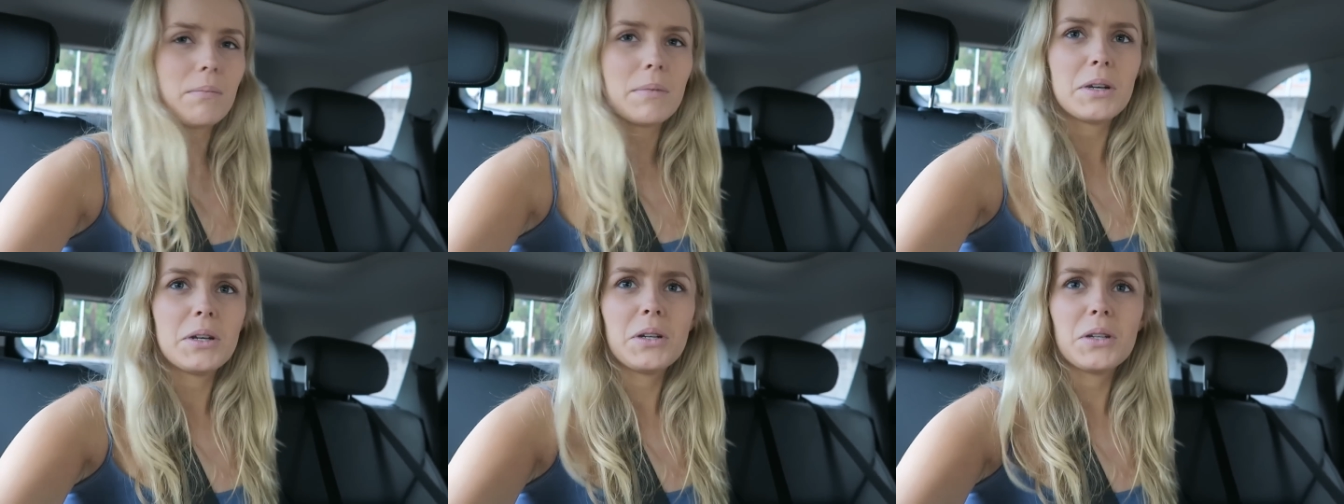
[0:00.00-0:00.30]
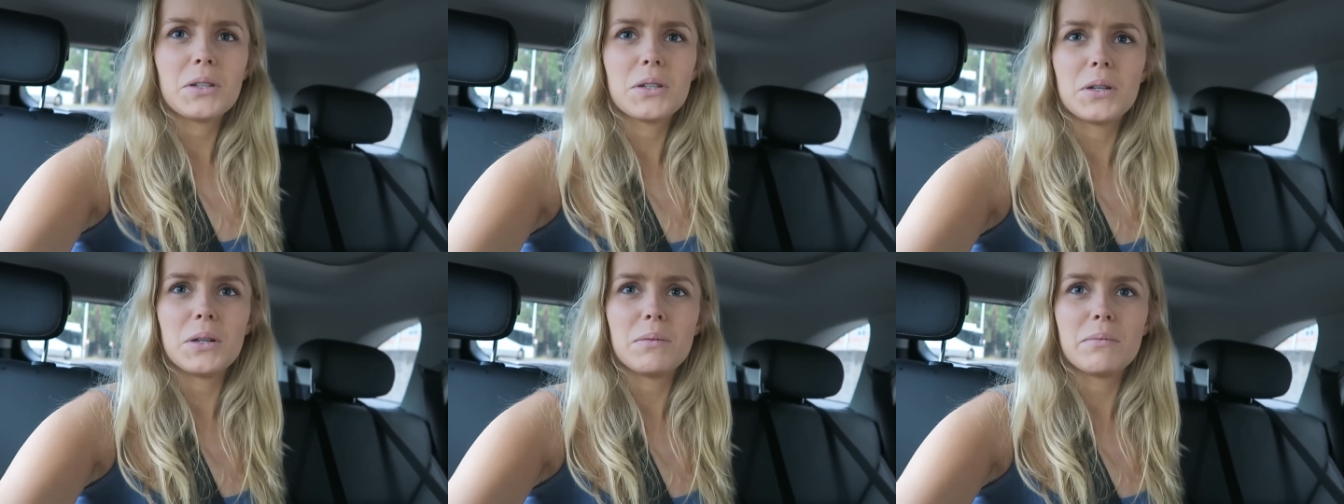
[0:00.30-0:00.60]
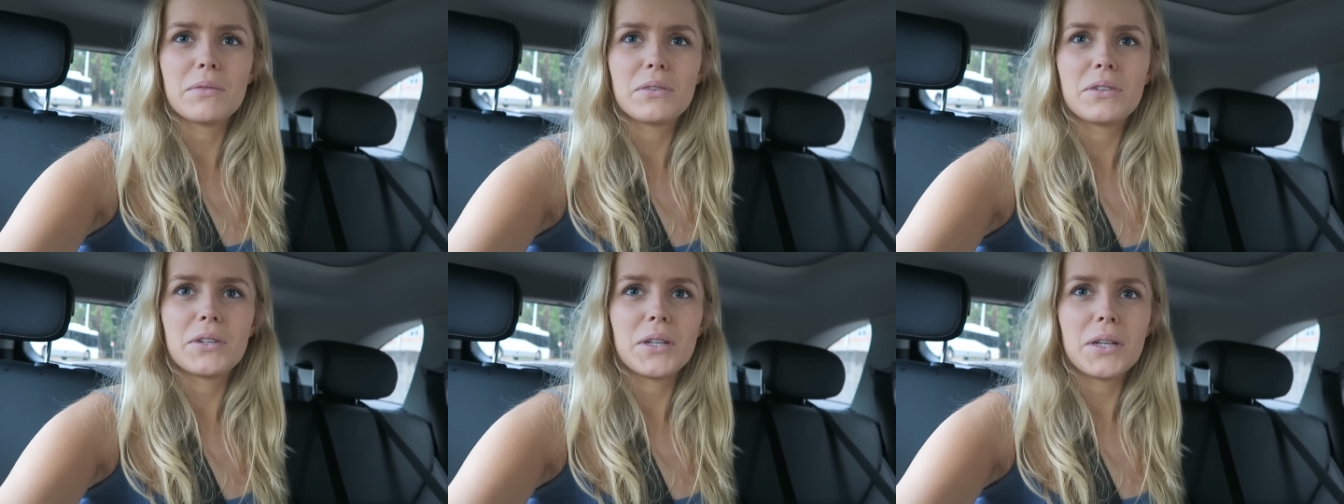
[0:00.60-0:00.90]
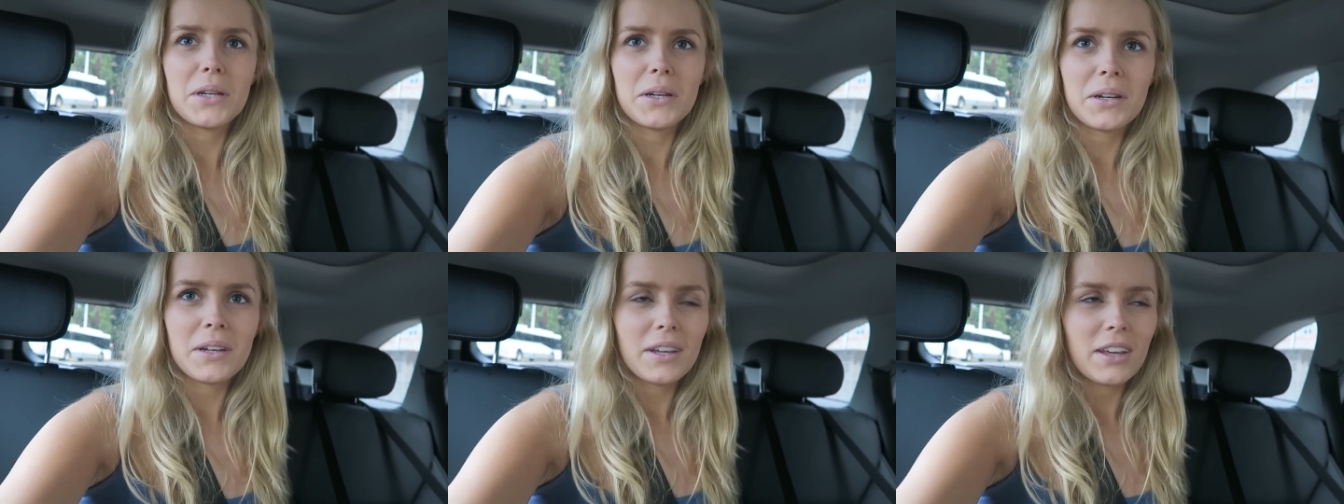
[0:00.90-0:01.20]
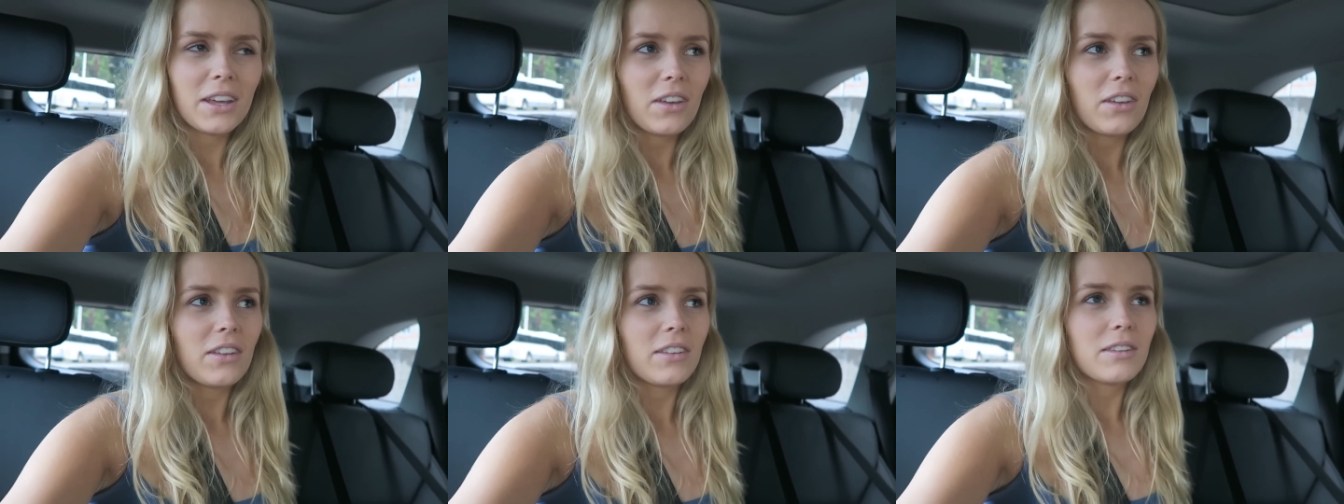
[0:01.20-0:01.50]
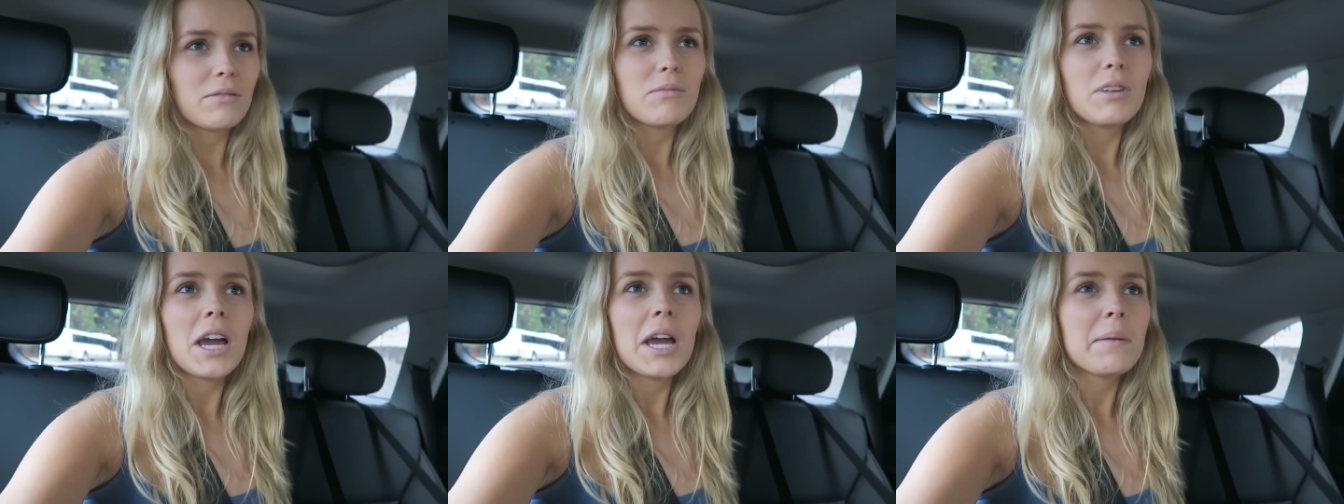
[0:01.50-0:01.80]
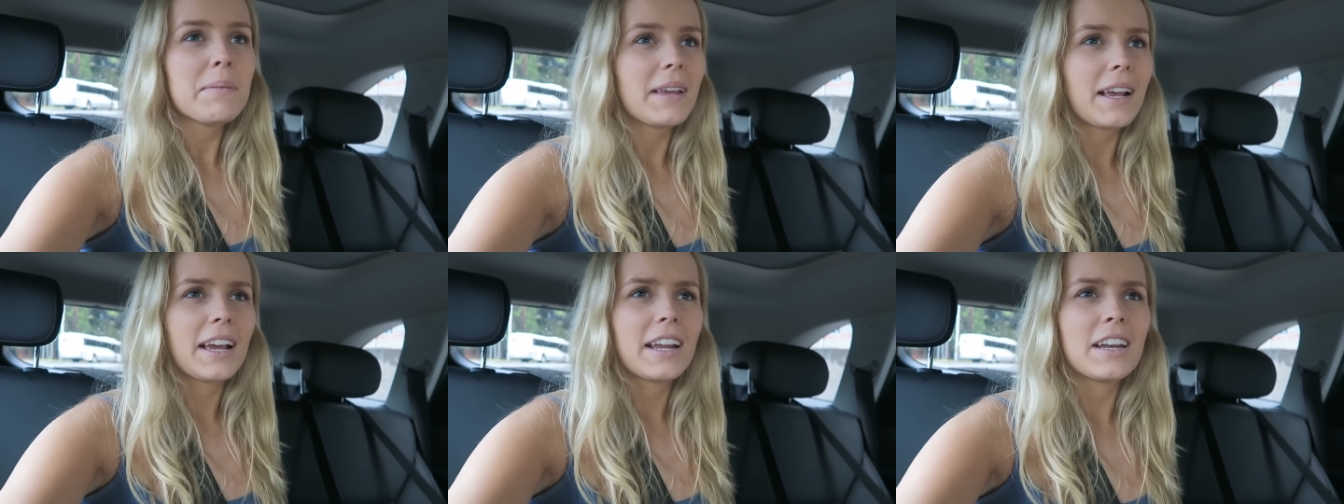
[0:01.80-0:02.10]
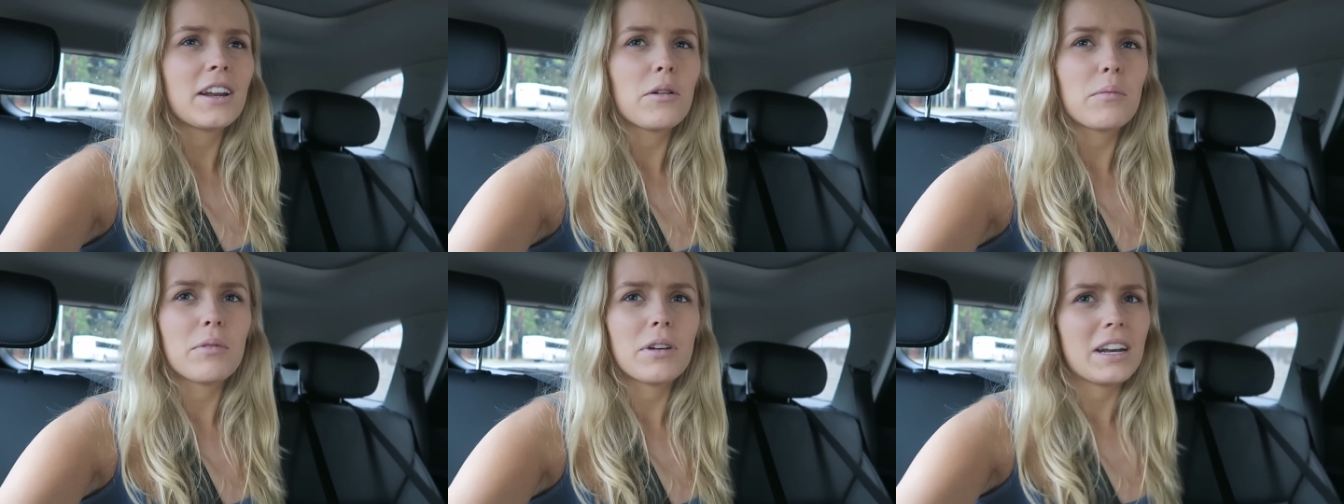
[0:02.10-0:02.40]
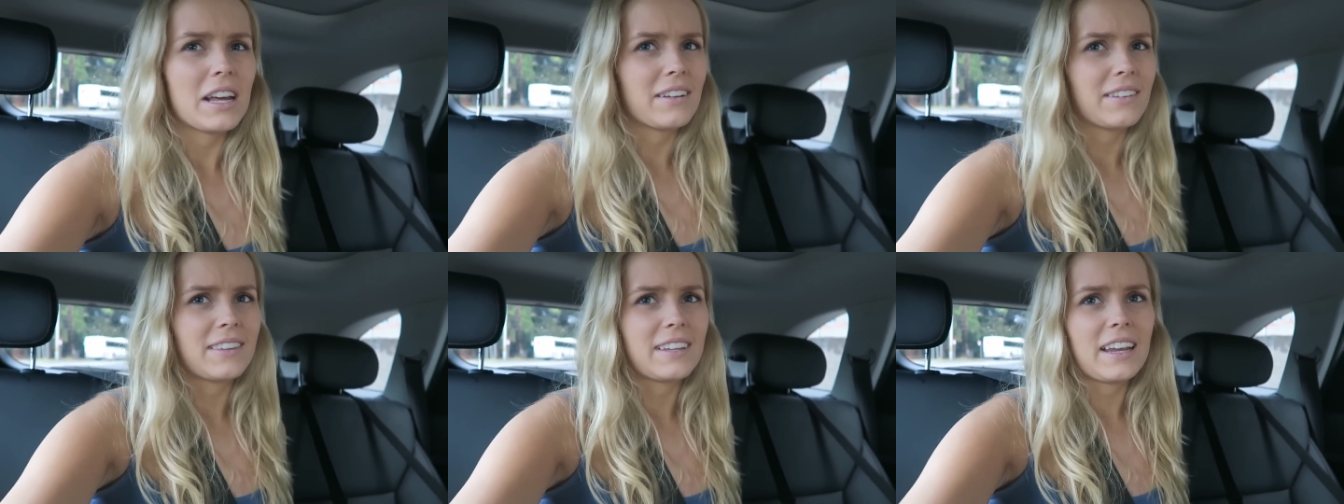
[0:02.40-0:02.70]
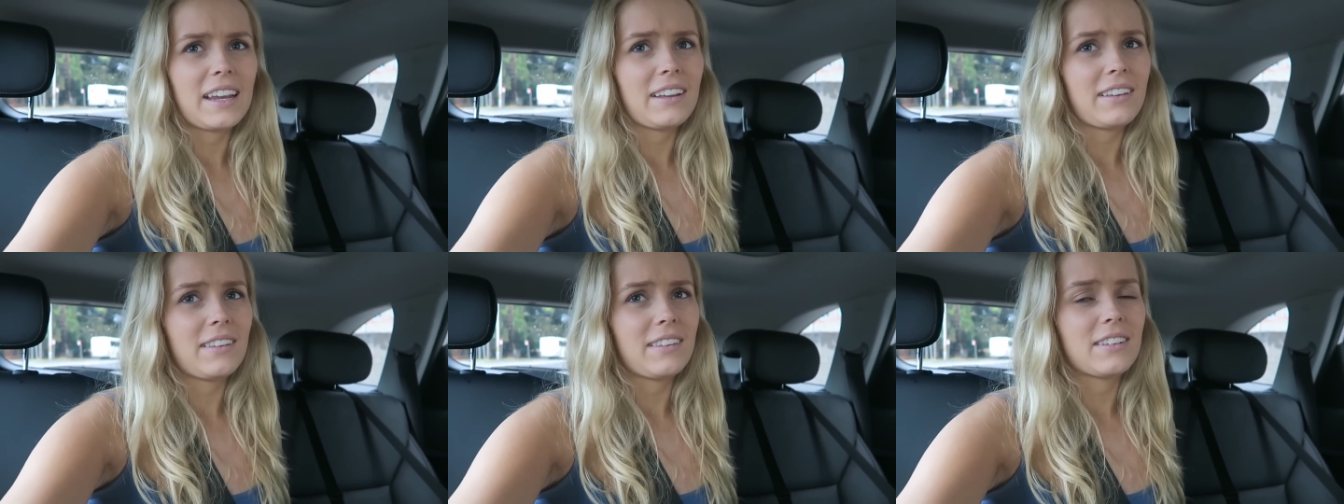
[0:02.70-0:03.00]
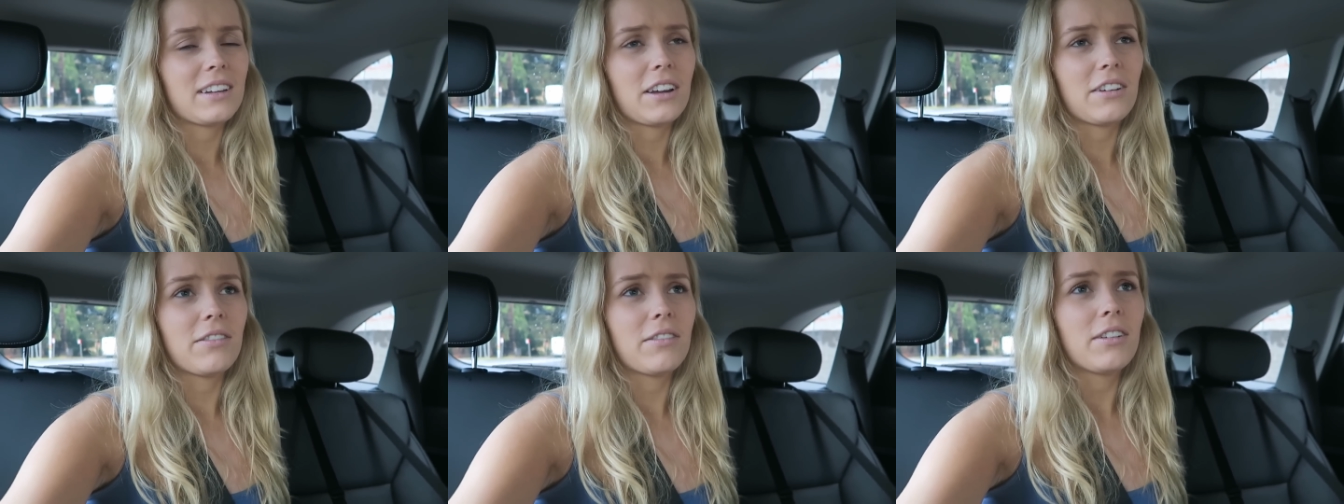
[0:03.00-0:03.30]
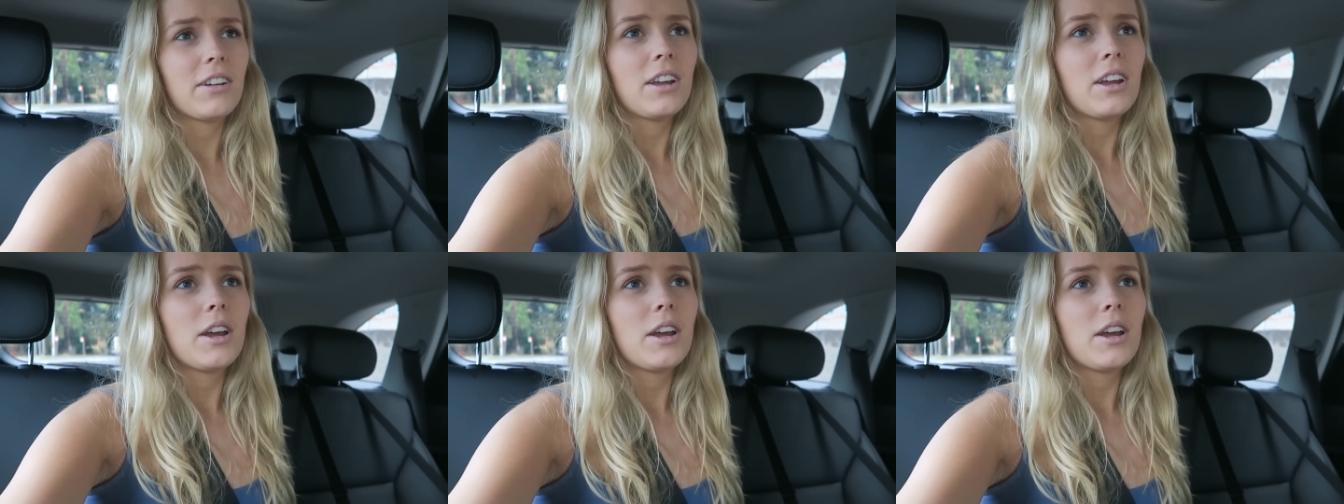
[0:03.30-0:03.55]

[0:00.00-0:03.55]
Well, no, term routine. Sometimes I cannot pronounce yet stuff.